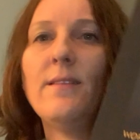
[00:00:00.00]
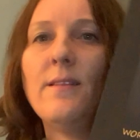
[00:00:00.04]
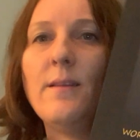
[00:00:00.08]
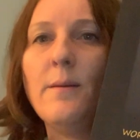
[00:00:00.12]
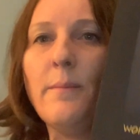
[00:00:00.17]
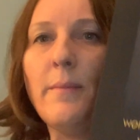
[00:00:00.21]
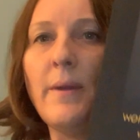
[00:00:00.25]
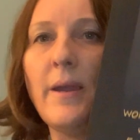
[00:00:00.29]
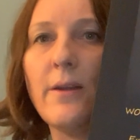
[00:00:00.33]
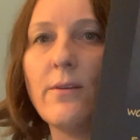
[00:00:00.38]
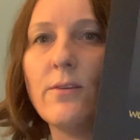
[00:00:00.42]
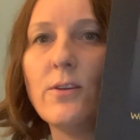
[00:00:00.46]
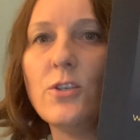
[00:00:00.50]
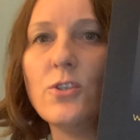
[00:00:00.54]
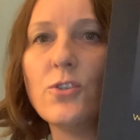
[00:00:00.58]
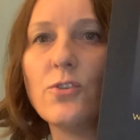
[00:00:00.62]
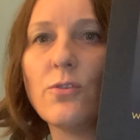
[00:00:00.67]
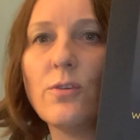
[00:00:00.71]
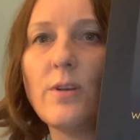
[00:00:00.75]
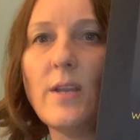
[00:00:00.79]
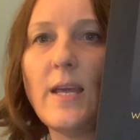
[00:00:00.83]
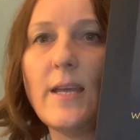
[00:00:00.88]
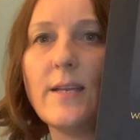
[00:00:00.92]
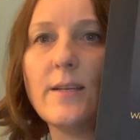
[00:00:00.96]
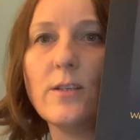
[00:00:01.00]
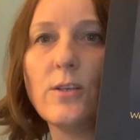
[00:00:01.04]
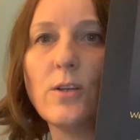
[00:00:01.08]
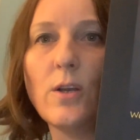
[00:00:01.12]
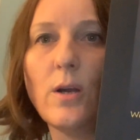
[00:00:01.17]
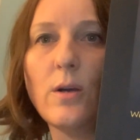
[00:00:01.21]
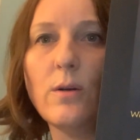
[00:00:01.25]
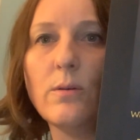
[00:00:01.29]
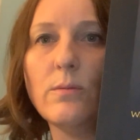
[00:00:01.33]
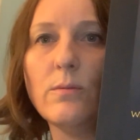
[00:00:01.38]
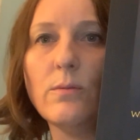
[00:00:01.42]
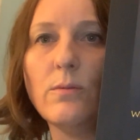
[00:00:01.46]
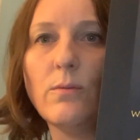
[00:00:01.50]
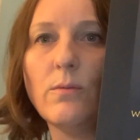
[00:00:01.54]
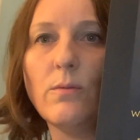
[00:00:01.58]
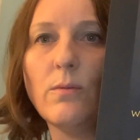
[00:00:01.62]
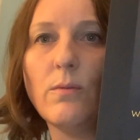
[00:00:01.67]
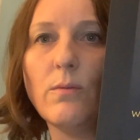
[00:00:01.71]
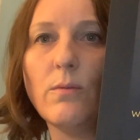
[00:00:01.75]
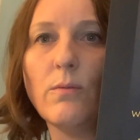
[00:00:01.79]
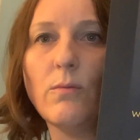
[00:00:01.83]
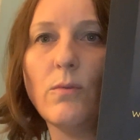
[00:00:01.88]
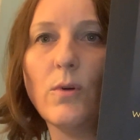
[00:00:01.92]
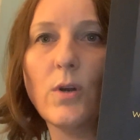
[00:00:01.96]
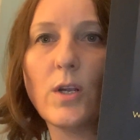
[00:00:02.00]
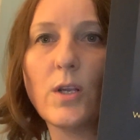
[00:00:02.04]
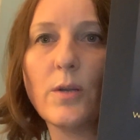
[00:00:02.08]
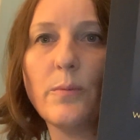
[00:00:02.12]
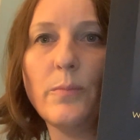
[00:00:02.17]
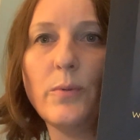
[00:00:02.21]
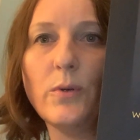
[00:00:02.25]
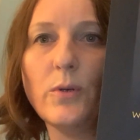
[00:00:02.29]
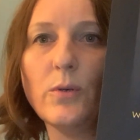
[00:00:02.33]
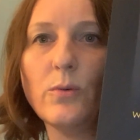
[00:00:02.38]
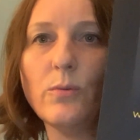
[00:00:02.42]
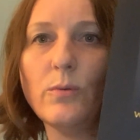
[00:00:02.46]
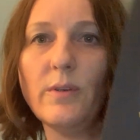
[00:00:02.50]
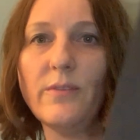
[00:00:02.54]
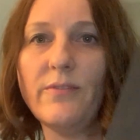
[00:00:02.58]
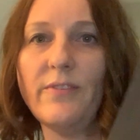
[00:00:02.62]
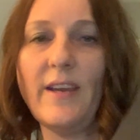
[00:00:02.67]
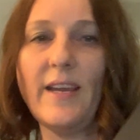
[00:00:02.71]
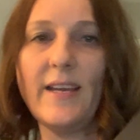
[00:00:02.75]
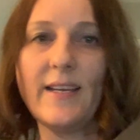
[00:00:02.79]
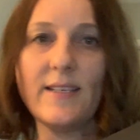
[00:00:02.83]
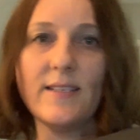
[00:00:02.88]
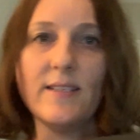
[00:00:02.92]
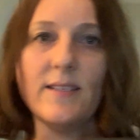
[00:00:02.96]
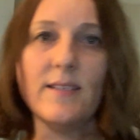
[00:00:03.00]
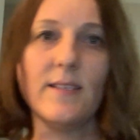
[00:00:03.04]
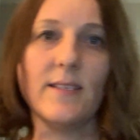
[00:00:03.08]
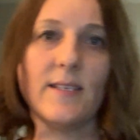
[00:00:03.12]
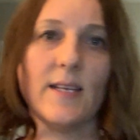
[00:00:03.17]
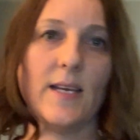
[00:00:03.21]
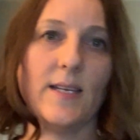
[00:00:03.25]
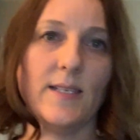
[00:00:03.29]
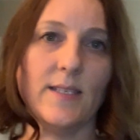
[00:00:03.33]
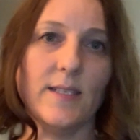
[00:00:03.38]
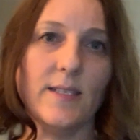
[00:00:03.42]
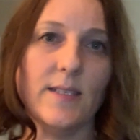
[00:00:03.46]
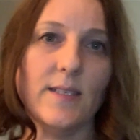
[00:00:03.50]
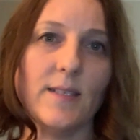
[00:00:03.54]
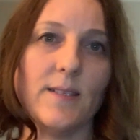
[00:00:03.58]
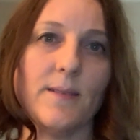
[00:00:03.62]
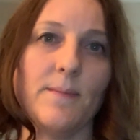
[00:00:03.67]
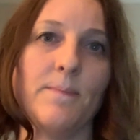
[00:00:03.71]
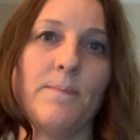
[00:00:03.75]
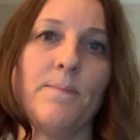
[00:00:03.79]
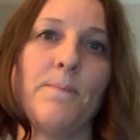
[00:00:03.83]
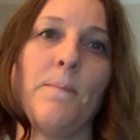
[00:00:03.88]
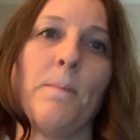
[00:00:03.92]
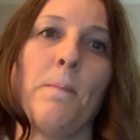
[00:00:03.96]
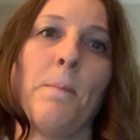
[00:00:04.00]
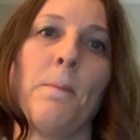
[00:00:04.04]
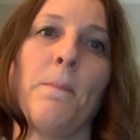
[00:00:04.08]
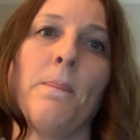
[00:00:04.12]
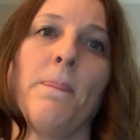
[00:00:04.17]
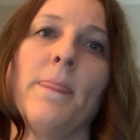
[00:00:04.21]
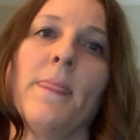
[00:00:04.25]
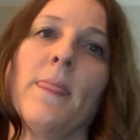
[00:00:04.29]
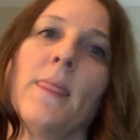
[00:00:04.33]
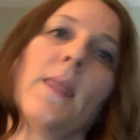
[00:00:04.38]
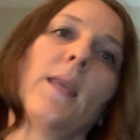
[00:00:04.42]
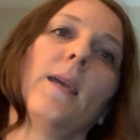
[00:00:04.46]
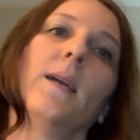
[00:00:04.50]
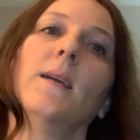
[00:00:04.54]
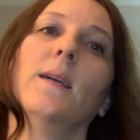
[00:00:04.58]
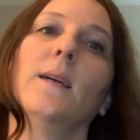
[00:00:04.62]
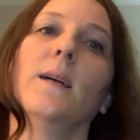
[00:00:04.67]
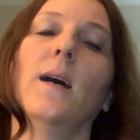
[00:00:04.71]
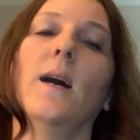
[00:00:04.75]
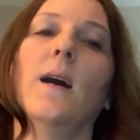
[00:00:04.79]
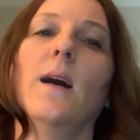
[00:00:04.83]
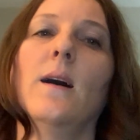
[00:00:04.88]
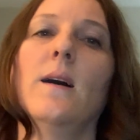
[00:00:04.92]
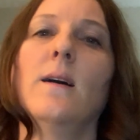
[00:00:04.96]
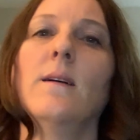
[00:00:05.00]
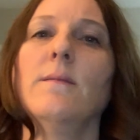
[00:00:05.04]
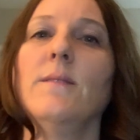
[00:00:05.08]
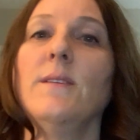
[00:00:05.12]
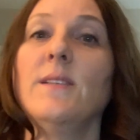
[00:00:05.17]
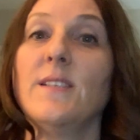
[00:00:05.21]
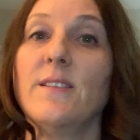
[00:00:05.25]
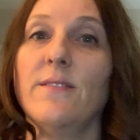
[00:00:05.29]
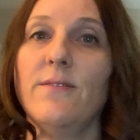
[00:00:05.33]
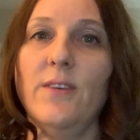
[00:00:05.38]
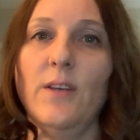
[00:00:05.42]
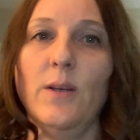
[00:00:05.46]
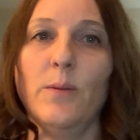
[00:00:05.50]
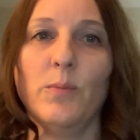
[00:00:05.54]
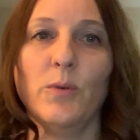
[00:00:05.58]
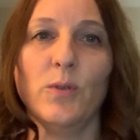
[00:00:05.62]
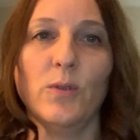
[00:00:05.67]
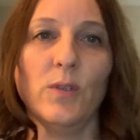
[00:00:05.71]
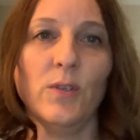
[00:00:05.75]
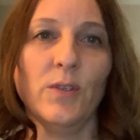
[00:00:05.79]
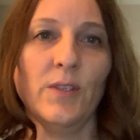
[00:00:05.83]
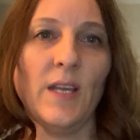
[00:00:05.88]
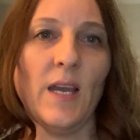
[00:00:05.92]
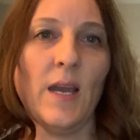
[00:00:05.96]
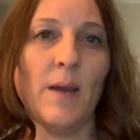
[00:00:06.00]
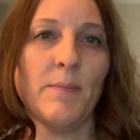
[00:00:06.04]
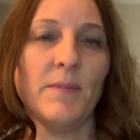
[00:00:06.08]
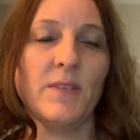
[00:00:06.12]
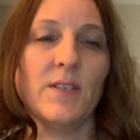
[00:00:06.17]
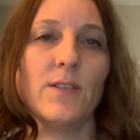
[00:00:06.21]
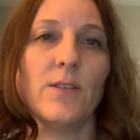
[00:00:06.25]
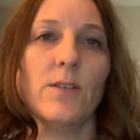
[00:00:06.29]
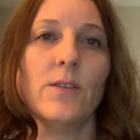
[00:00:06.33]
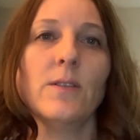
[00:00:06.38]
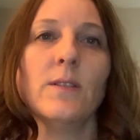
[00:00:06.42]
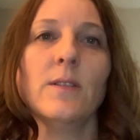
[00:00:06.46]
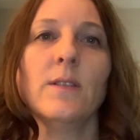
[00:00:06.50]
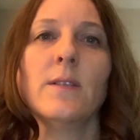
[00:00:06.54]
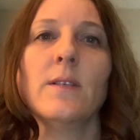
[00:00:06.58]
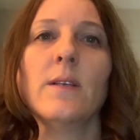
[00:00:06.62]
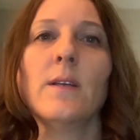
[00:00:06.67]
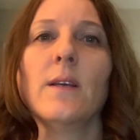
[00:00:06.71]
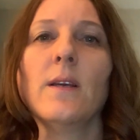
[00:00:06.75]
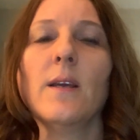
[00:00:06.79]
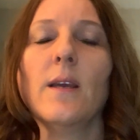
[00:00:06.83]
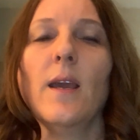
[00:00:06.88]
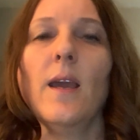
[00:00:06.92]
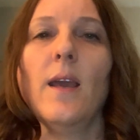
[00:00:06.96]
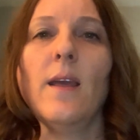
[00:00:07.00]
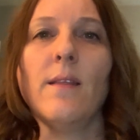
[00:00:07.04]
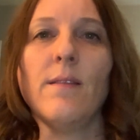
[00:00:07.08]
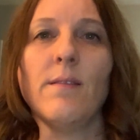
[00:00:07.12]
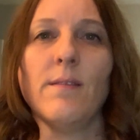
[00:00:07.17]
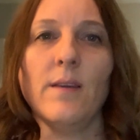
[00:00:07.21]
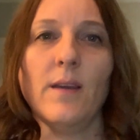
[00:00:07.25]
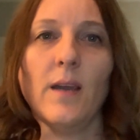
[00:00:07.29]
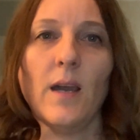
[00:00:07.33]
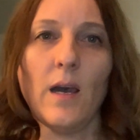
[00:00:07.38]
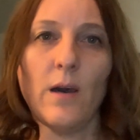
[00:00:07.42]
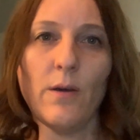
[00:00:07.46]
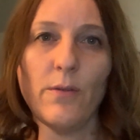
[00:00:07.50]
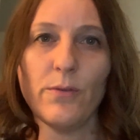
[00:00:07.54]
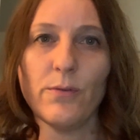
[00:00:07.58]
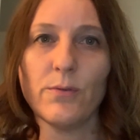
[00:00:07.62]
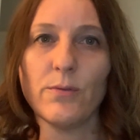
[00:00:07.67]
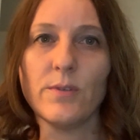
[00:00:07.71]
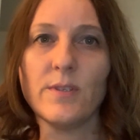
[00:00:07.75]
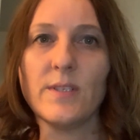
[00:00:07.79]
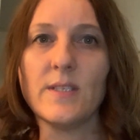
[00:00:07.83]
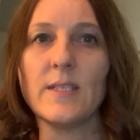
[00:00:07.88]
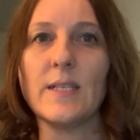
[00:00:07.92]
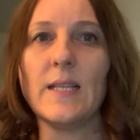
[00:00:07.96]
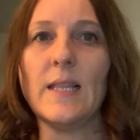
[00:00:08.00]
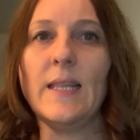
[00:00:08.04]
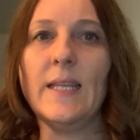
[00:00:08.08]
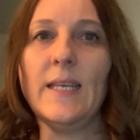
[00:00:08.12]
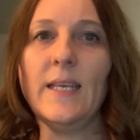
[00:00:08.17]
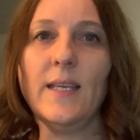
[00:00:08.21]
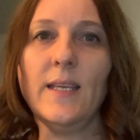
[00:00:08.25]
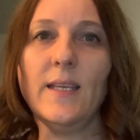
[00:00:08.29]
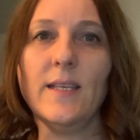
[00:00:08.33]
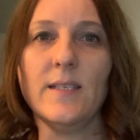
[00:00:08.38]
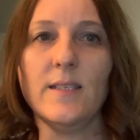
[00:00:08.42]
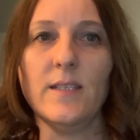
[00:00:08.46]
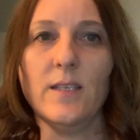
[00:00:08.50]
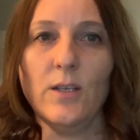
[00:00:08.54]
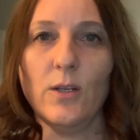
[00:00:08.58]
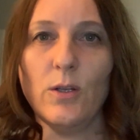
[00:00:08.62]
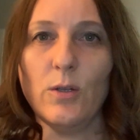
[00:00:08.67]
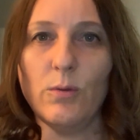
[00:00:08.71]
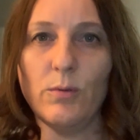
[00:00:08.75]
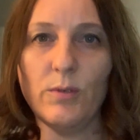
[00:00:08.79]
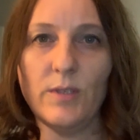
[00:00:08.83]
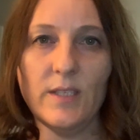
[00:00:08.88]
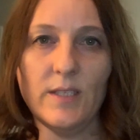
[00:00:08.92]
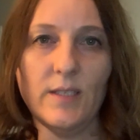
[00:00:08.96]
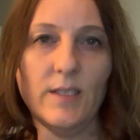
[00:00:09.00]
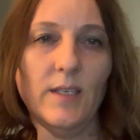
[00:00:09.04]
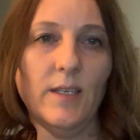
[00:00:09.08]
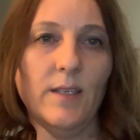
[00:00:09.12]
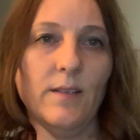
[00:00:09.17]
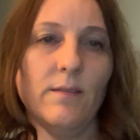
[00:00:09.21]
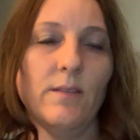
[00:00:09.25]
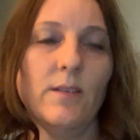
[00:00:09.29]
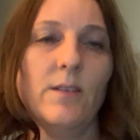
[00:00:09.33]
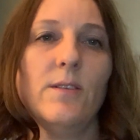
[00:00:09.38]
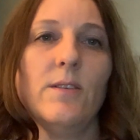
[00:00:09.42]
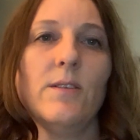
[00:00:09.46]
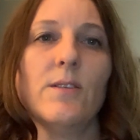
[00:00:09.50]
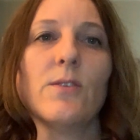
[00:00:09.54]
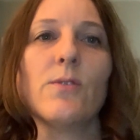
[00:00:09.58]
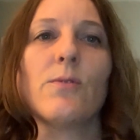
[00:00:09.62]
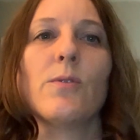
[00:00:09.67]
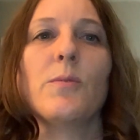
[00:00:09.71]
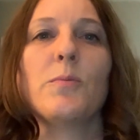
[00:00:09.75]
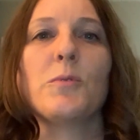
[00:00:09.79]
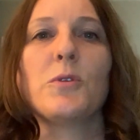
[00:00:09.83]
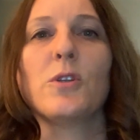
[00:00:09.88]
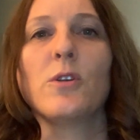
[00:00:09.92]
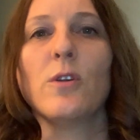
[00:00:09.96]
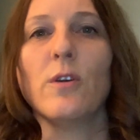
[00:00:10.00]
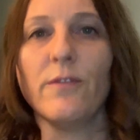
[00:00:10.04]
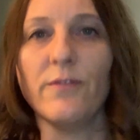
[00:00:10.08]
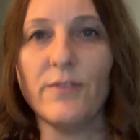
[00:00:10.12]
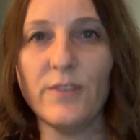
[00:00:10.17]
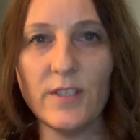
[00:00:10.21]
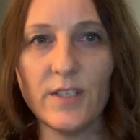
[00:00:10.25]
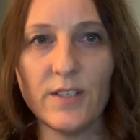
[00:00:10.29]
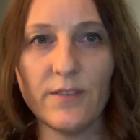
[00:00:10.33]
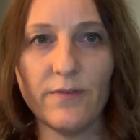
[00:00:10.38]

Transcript: the Marriage or Let It Go workbook with exercises. It's available on Amazon, and the author's link is included in the description of this